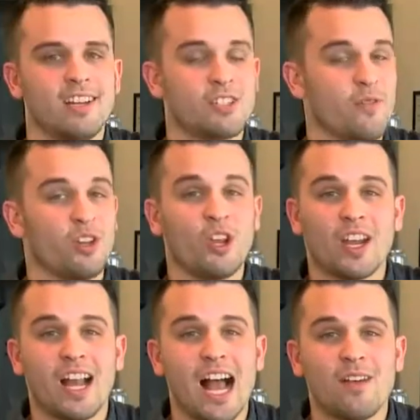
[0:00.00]
So if you're looking
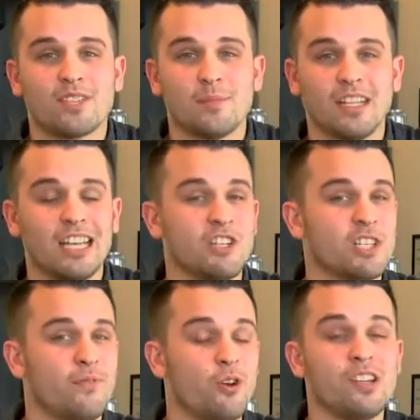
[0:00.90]
to have some delicious
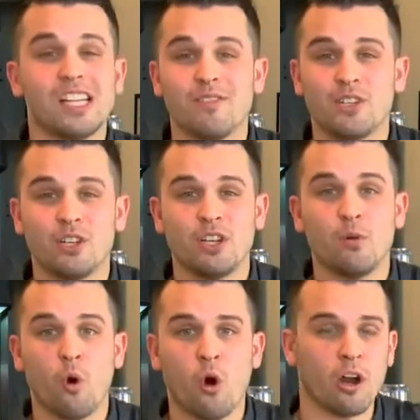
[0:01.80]
food delivered to you
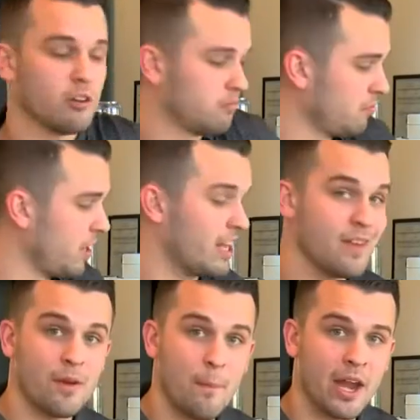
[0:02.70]
or
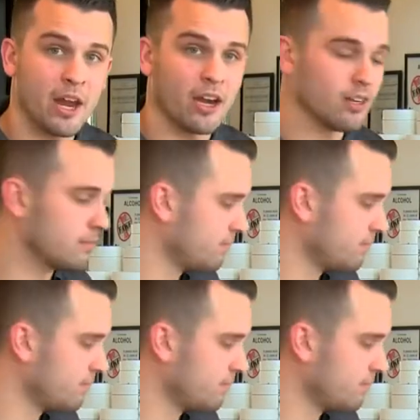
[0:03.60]
even beer,